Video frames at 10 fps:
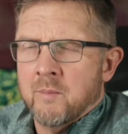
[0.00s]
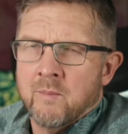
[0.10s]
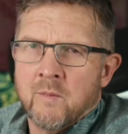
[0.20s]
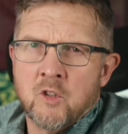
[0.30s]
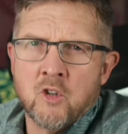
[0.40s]

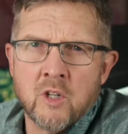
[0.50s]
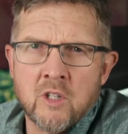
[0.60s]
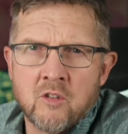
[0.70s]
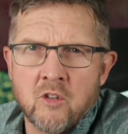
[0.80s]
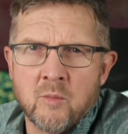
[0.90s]
during
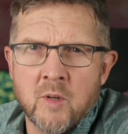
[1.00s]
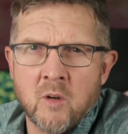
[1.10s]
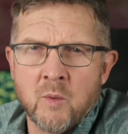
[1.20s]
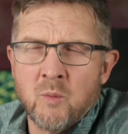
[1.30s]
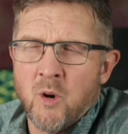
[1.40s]
the summer,
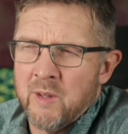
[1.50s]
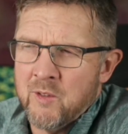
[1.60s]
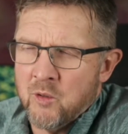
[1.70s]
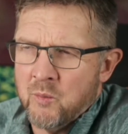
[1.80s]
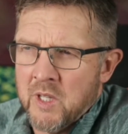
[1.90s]
with what they've
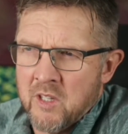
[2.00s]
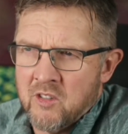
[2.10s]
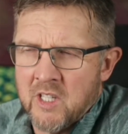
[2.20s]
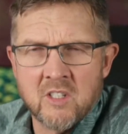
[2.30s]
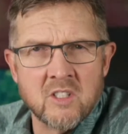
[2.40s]
done with the
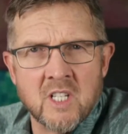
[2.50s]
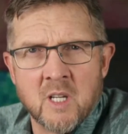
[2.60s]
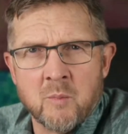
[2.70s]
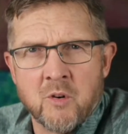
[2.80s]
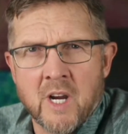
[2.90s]
season
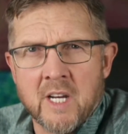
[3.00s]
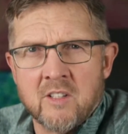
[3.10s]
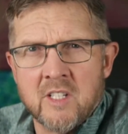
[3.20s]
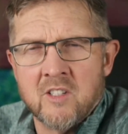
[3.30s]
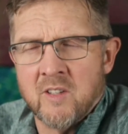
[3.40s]
ticket
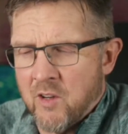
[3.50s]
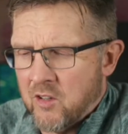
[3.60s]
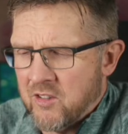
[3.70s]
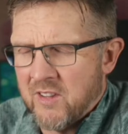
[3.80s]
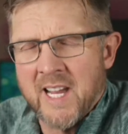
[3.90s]
prices, they've
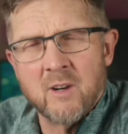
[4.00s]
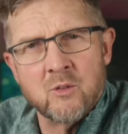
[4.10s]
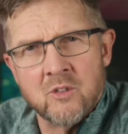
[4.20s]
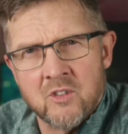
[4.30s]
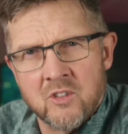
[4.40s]
lost
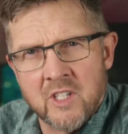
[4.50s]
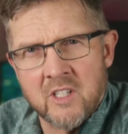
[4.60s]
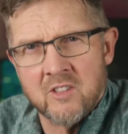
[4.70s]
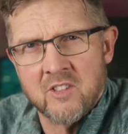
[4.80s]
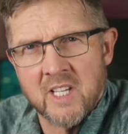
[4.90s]
thousands of
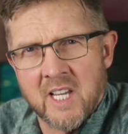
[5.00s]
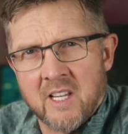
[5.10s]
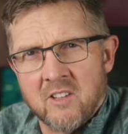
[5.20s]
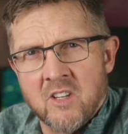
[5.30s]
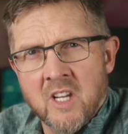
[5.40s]
season
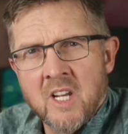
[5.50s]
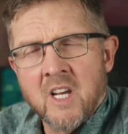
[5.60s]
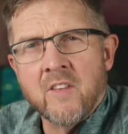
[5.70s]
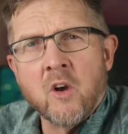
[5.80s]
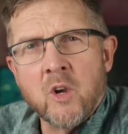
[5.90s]
tickets.
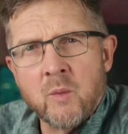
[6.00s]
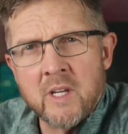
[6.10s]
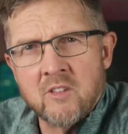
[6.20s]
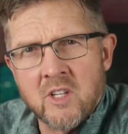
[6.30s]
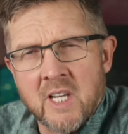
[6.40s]
And the only way
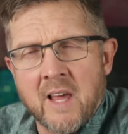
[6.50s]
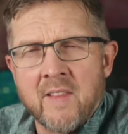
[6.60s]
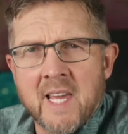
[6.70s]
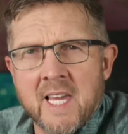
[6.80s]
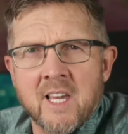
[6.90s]
he's going to get
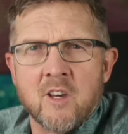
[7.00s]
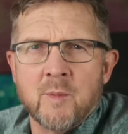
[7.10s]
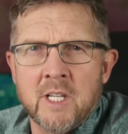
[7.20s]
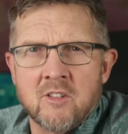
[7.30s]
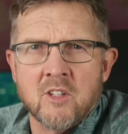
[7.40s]
the income
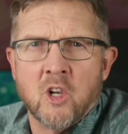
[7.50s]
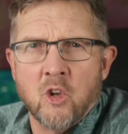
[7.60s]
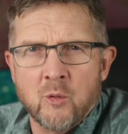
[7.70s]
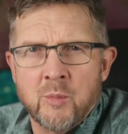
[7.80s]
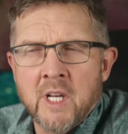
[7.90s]
into the
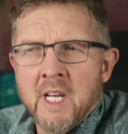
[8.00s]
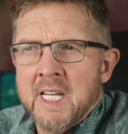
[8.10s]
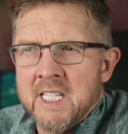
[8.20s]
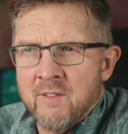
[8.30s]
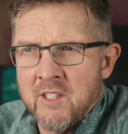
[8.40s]
club
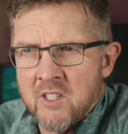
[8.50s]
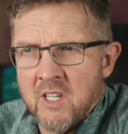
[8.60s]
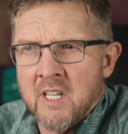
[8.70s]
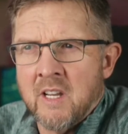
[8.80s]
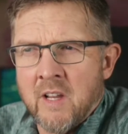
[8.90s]
is
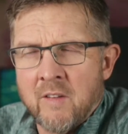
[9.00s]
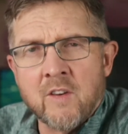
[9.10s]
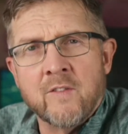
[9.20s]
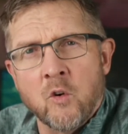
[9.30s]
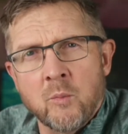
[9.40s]
if the
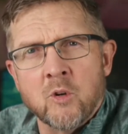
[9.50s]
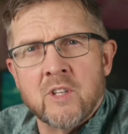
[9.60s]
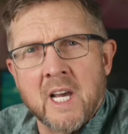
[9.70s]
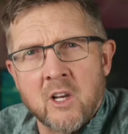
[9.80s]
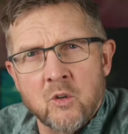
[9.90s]
football's
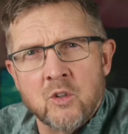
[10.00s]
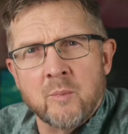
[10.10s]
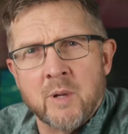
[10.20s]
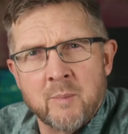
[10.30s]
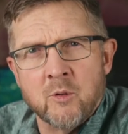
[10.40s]
that good
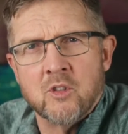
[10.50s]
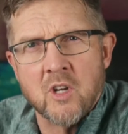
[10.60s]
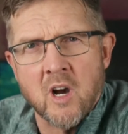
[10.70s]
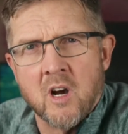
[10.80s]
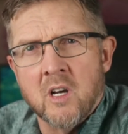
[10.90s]
that people
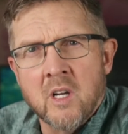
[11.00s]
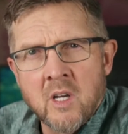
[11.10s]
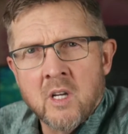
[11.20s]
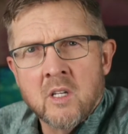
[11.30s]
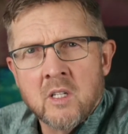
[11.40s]
start,
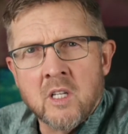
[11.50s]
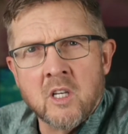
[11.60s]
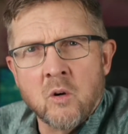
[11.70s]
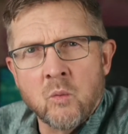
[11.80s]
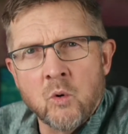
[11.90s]
you
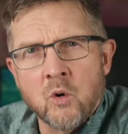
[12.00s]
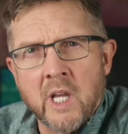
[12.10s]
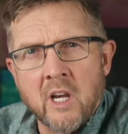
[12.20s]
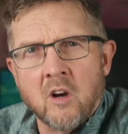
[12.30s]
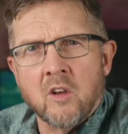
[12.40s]
know,
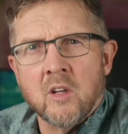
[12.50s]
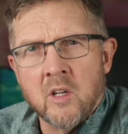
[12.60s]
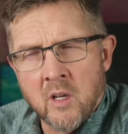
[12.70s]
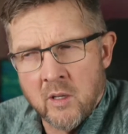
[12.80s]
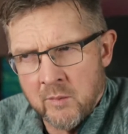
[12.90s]
walking on
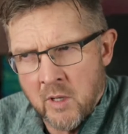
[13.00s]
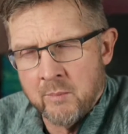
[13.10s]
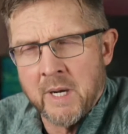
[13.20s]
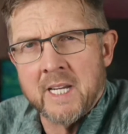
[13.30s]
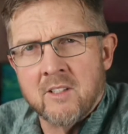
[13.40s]
and
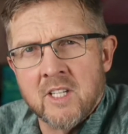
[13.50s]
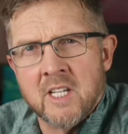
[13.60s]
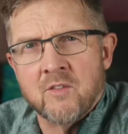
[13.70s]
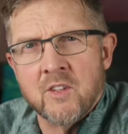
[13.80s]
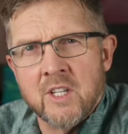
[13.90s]
buying
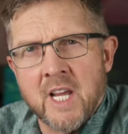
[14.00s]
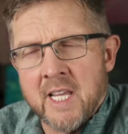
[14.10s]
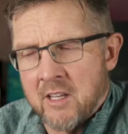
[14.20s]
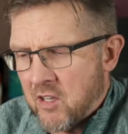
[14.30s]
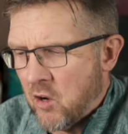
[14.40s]
tickets for the day.
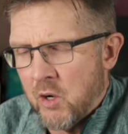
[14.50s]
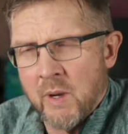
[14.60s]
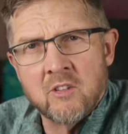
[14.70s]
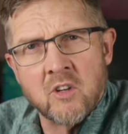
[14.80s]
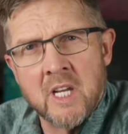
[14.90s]
That's the only way
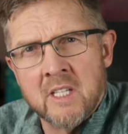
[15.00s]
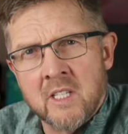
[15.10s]
he's got, you know,